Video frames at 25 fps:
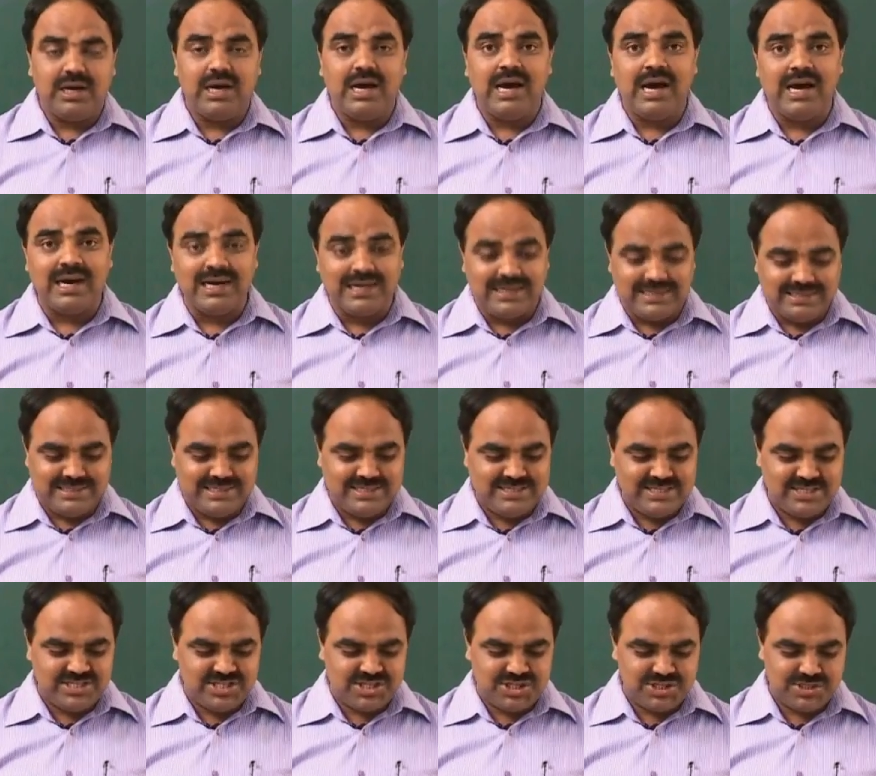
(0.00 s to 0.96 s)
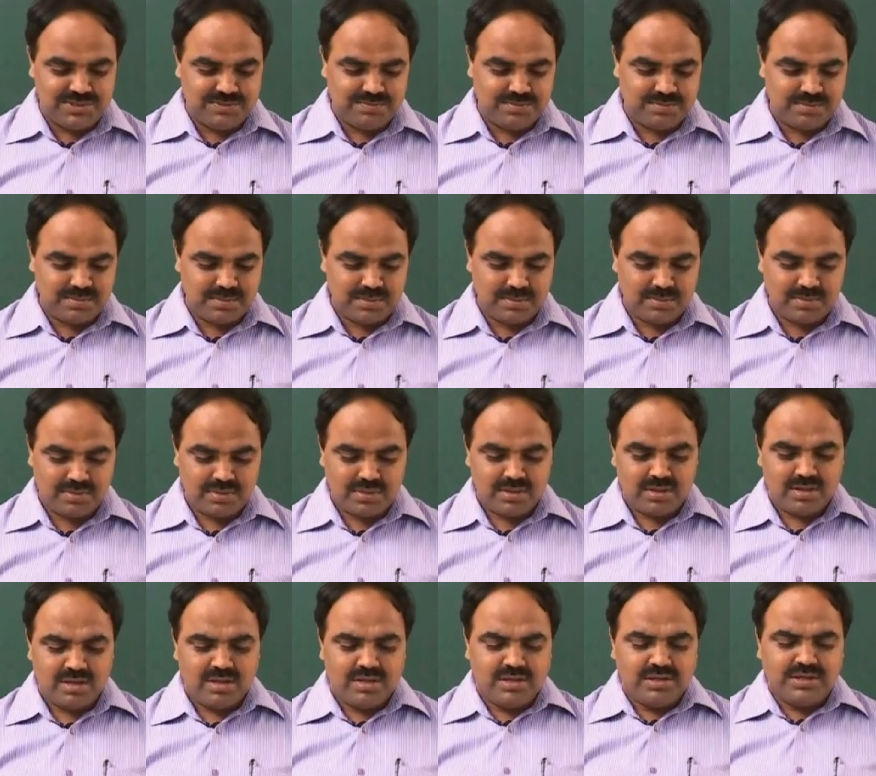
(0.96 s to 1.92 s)
Hertz.
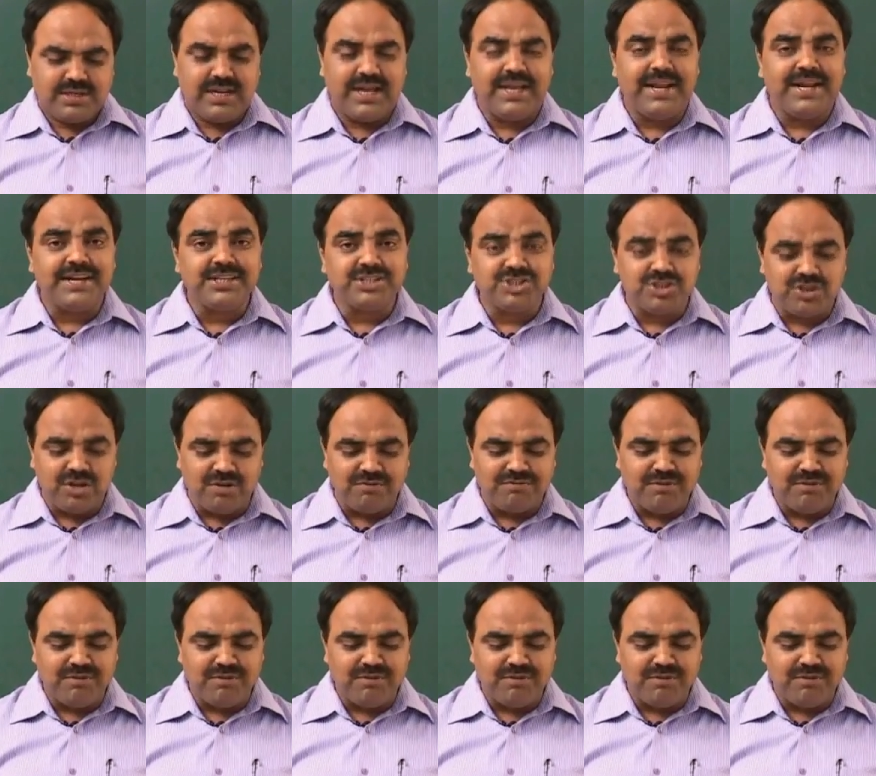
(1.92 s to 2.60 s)
Direction